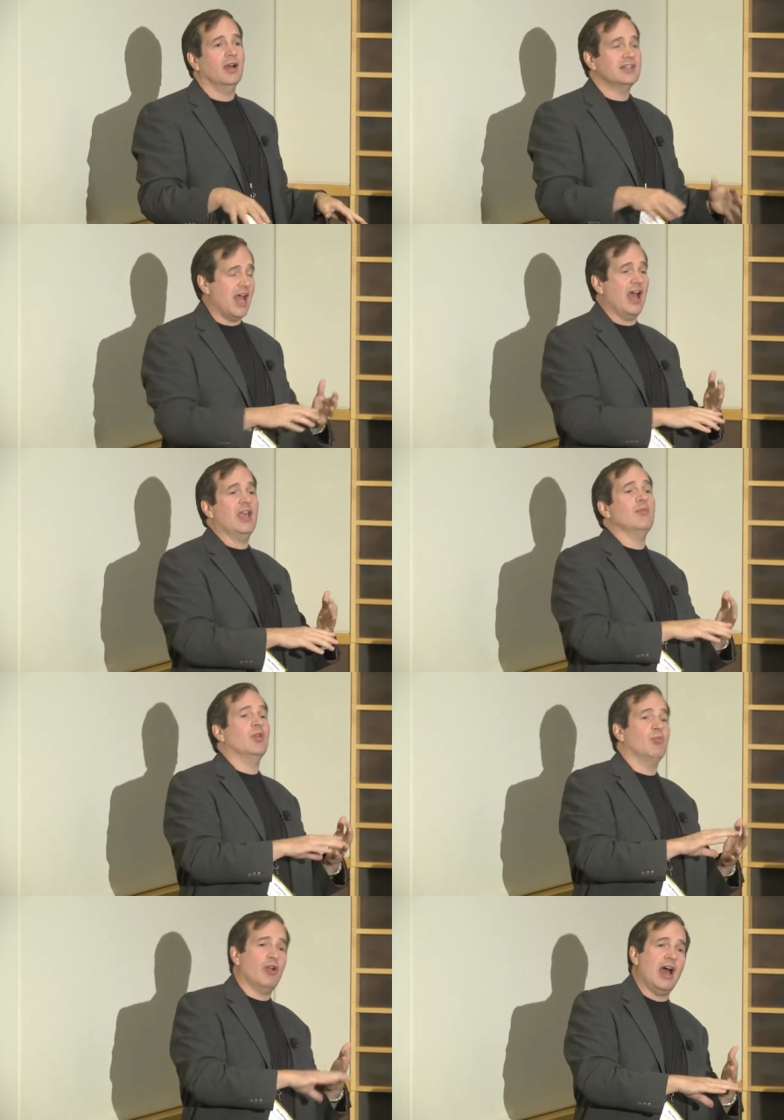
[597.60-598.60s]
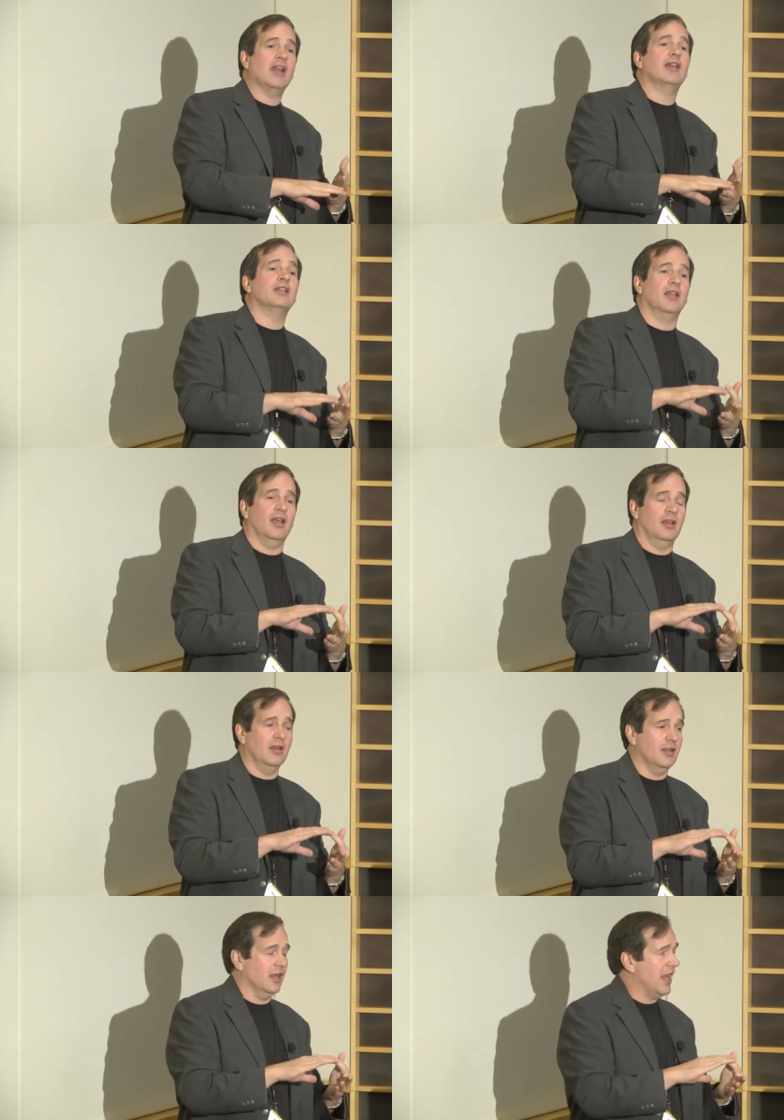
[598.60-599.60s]
time and product
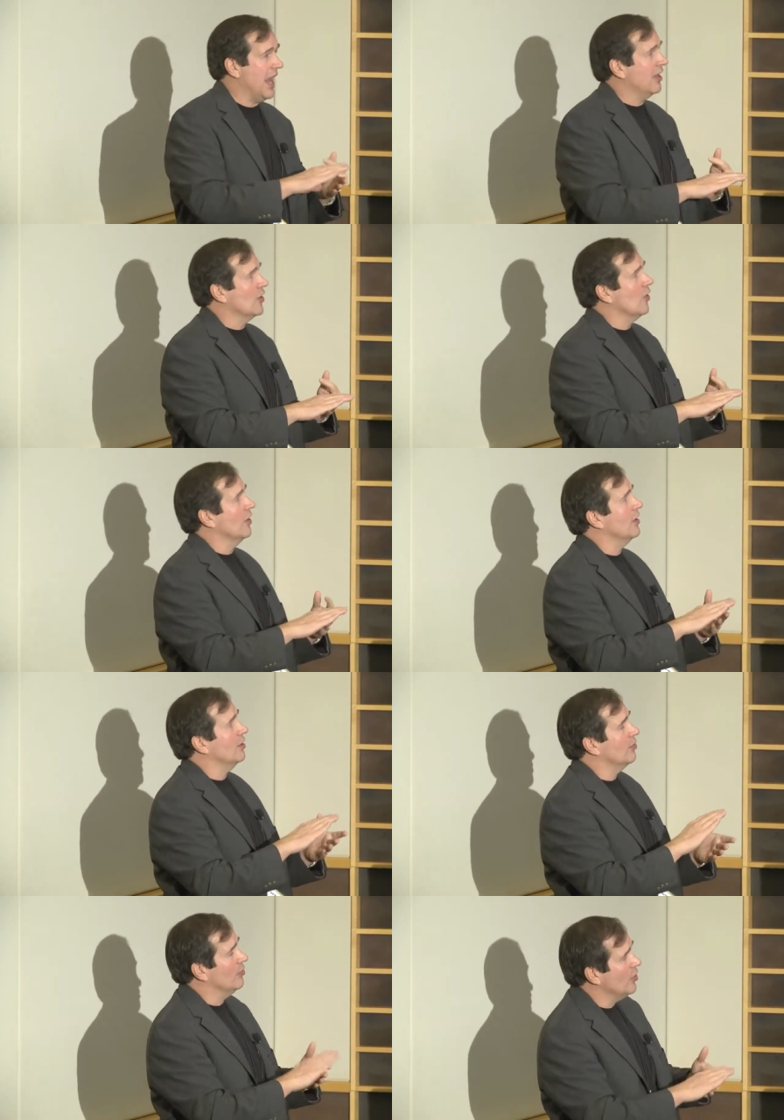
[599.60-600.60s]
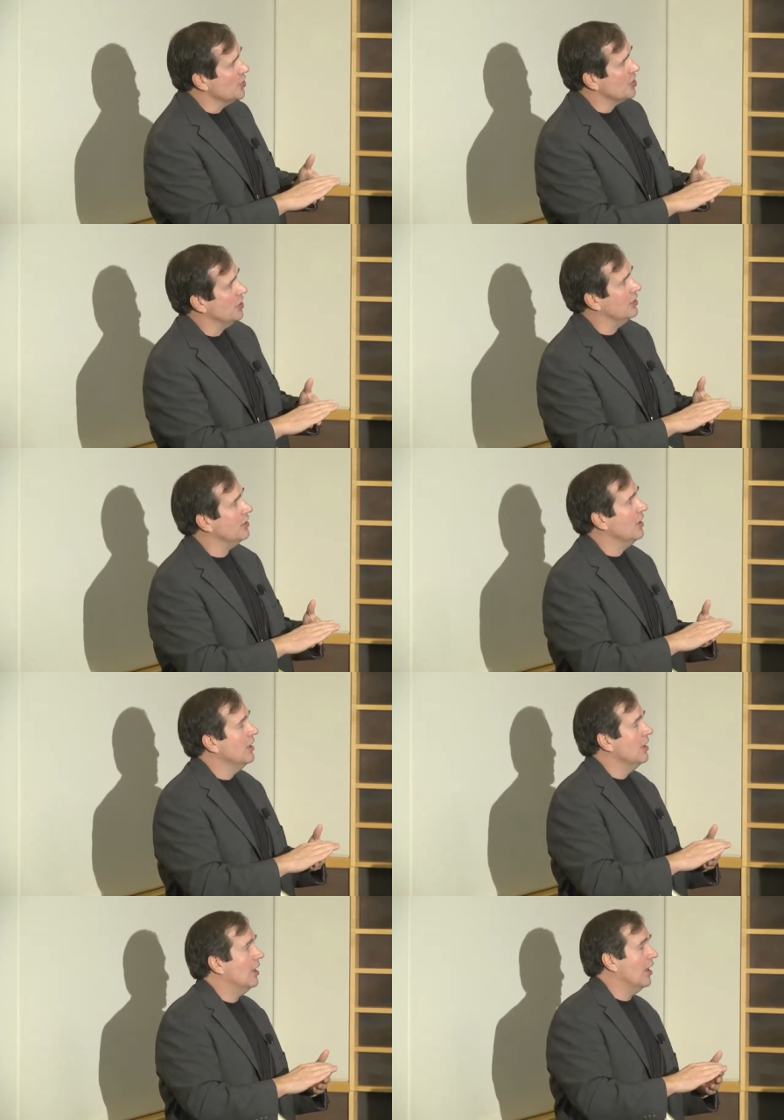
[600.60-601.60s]
and a category and promotion
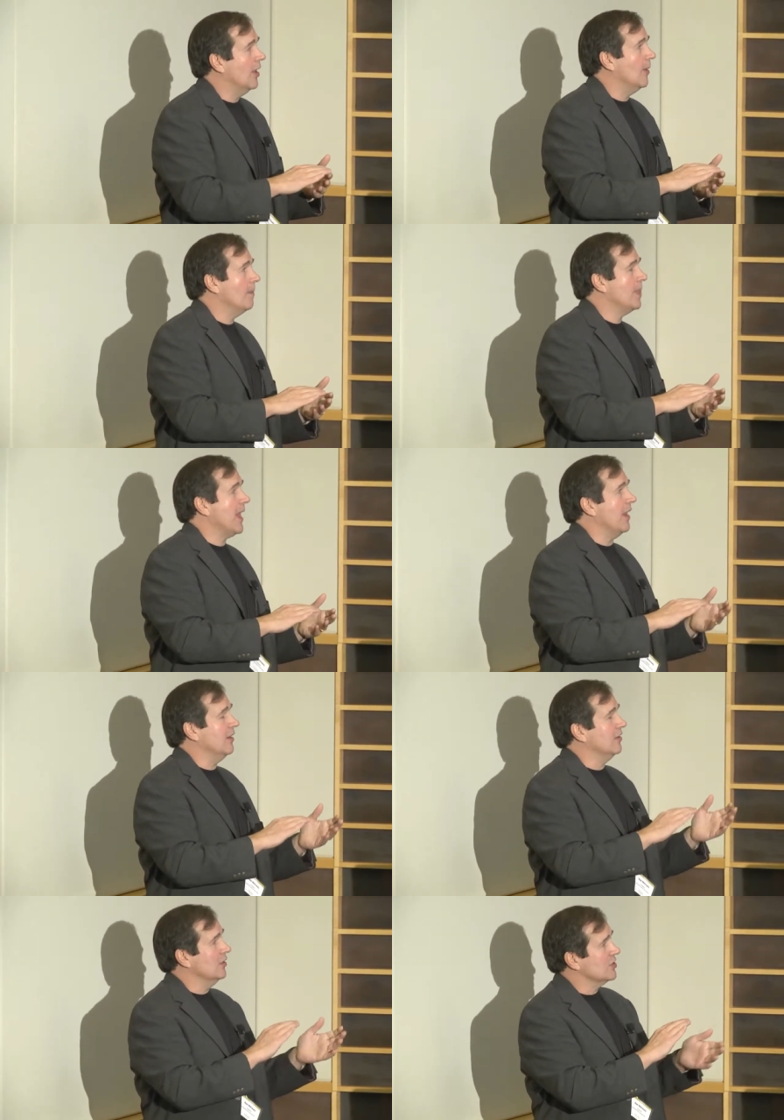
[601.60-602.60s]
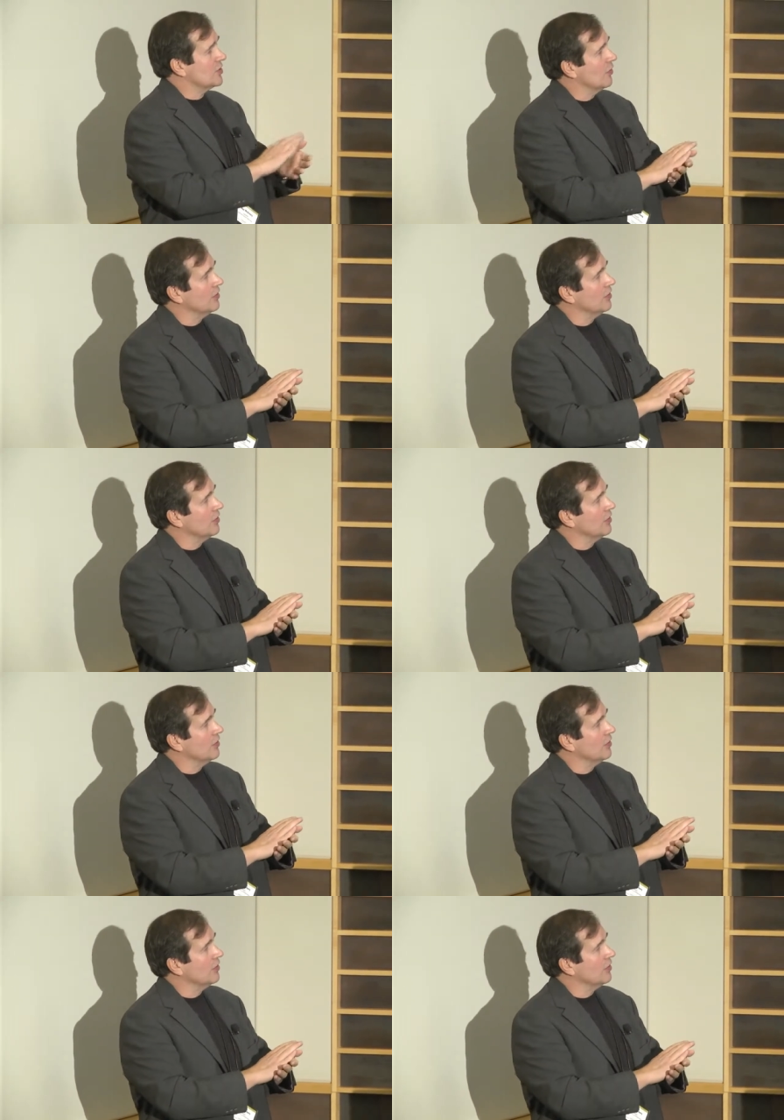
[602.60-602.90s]
and store